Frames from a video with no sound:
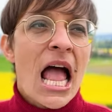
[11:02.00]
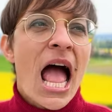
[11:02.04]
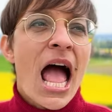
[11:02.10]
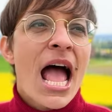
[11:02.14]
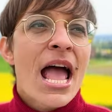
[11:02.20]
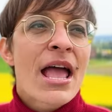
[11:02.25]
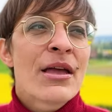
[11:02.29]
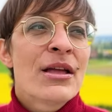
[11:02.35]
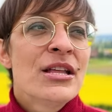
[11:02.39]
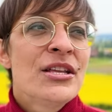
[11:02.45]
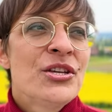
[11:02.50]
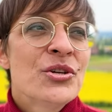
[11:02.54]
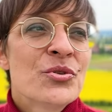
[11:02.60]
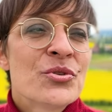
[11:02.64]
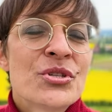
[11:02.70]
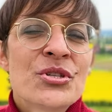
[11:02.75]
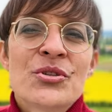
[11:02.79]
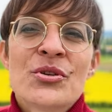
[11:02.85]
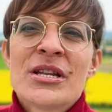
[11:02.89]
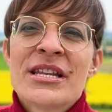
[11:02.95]
I
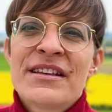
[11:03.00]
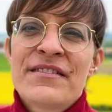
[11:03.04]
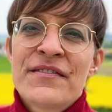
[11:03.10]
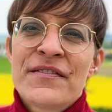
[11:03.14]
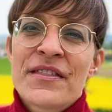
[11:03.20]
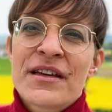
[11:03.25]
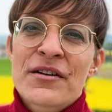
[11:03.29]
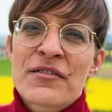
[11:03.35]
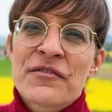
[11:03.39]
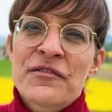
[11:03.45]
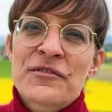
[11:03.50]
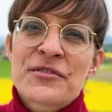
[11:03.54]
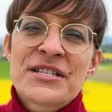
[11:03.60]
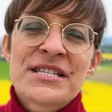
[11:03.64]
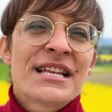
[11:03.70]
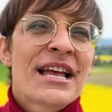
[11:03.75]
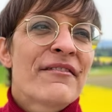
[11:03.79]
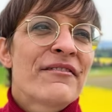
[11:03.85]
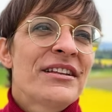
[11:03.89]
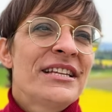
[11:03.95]
used to live there for
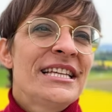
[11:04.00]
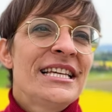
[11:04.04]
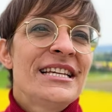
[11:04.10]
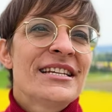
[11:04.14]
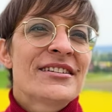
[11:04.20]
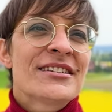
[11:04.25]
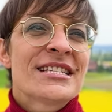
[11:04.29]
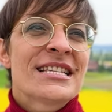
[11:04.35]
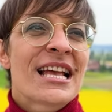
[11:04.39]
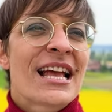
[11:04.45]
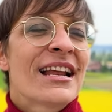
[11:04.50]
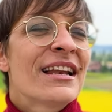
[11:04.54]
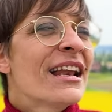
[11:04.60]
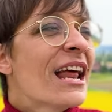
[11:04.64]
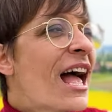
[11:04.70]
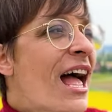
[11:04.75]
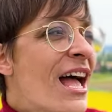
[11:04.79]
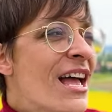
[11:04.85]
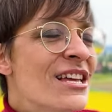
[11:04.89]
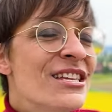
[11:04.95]
7 years and
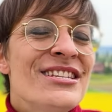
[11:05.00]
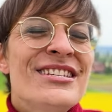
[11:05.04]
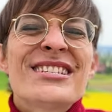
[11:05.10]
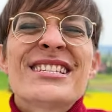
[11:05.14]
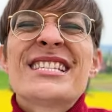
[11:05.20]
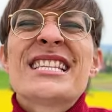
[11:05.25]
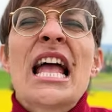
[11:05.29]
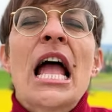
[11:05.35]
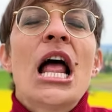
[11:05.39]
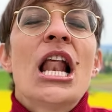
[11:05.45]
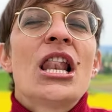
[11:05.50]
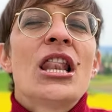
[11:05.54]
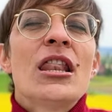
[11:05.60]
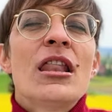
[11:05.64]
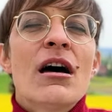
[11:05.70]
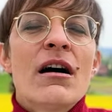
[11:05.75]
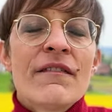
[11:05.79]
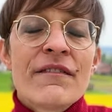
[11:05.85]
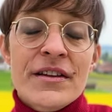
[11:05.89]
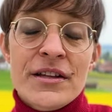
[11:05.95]
I just
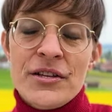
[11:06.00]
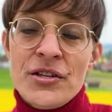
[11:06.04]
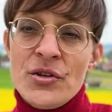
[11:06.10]
love it.